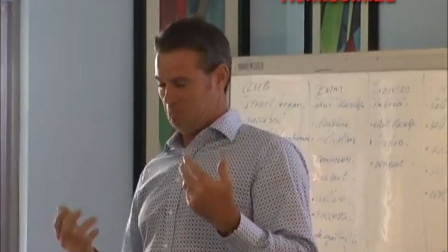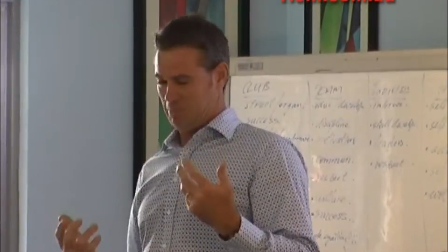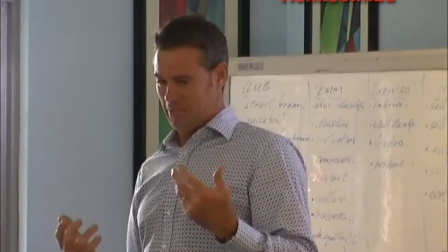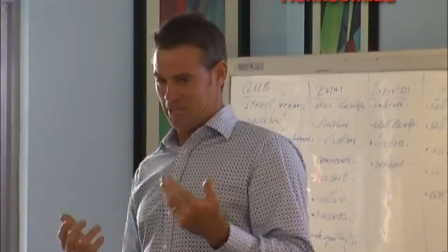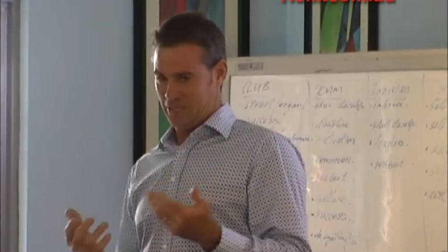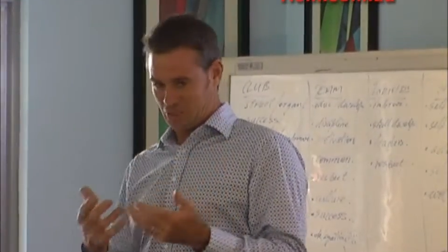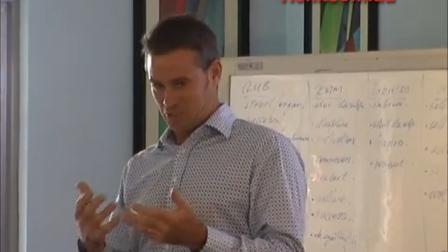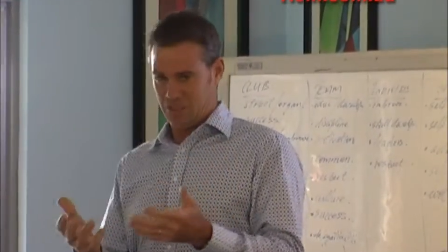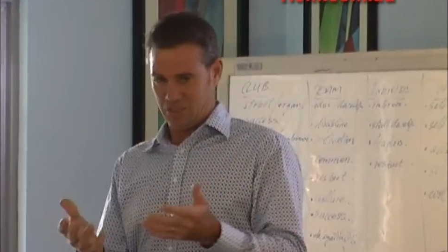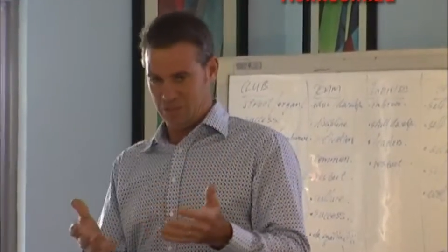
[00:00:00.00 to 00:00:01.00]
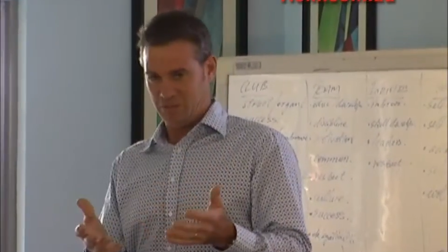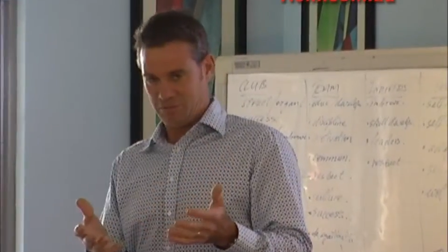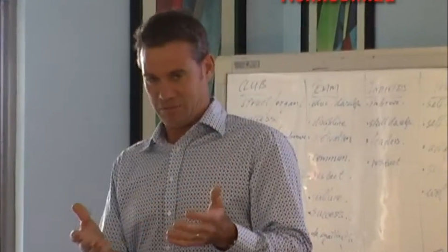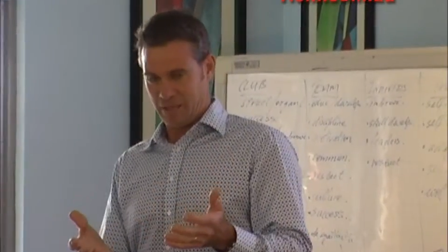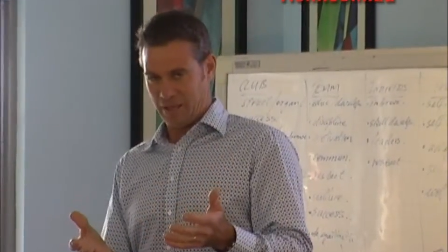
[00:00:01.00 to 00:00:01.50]
It's just
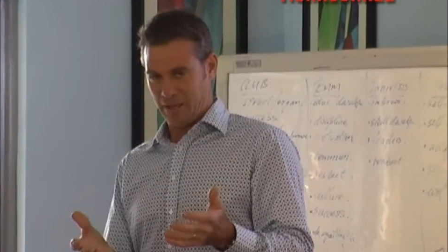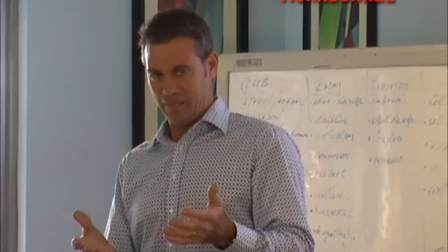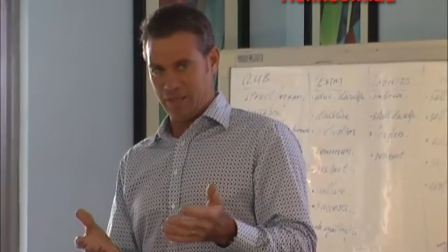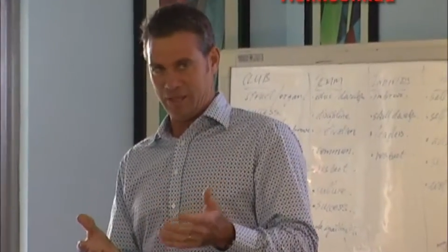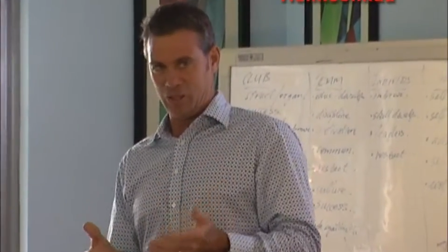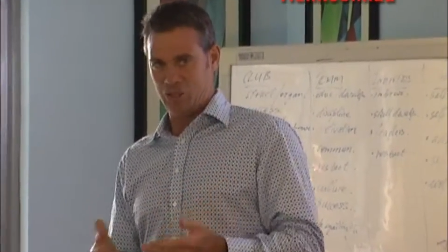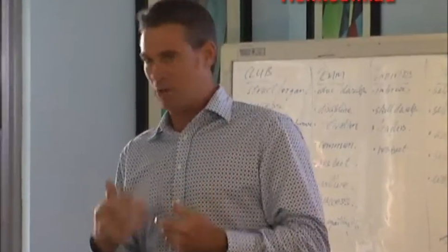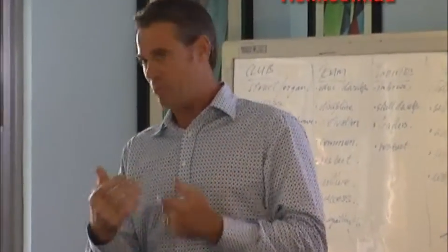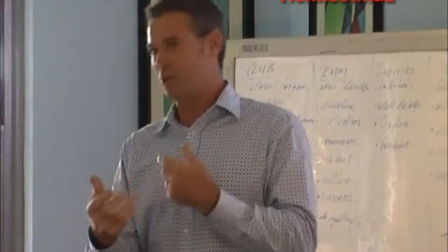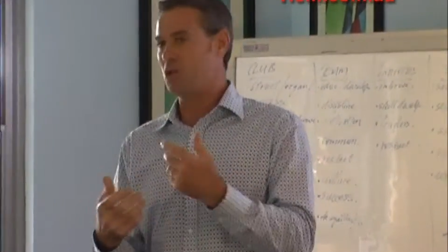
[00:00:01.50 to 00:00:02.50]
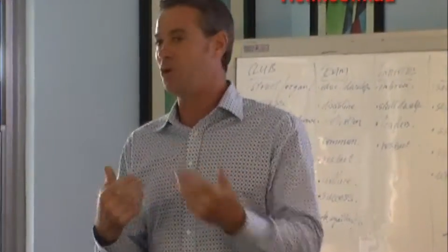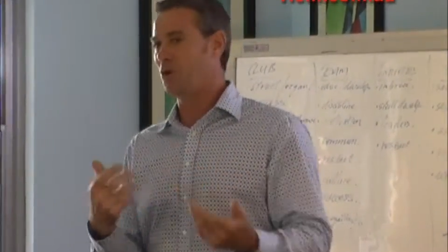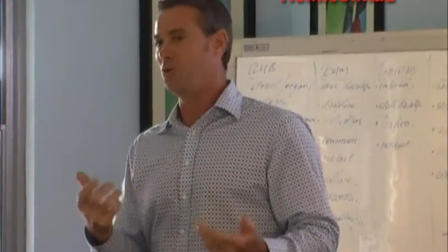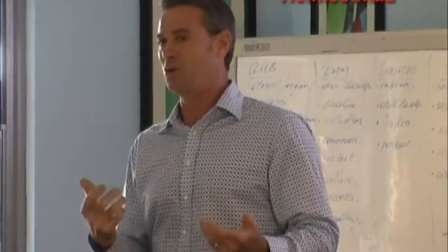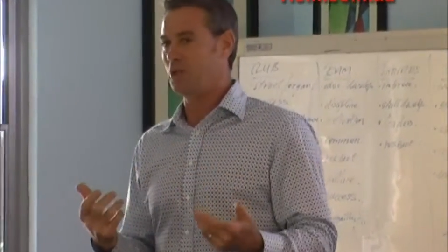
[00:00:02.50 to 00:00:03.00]
something you've got to
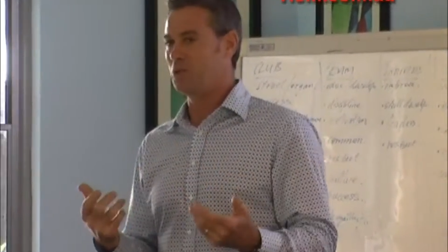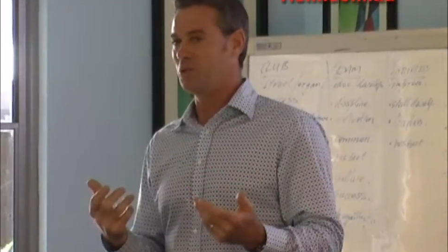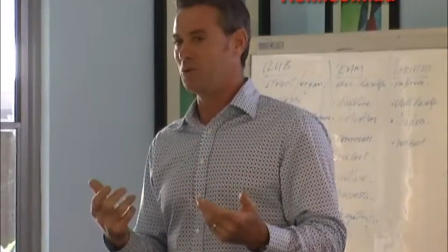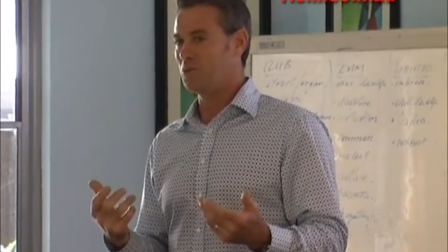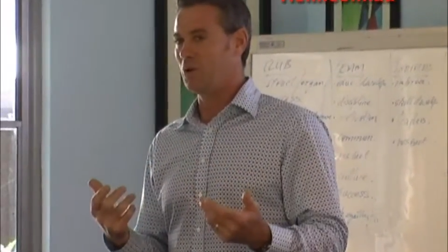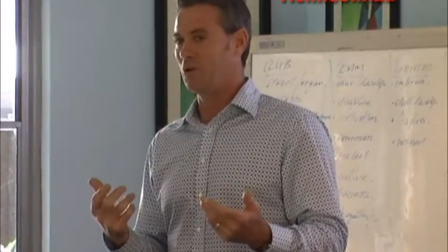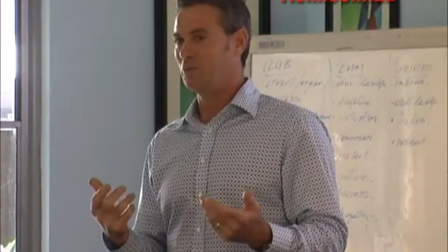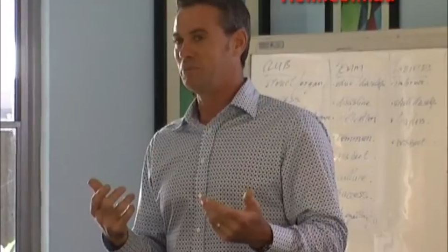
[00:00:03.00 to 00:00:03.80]
read into as well.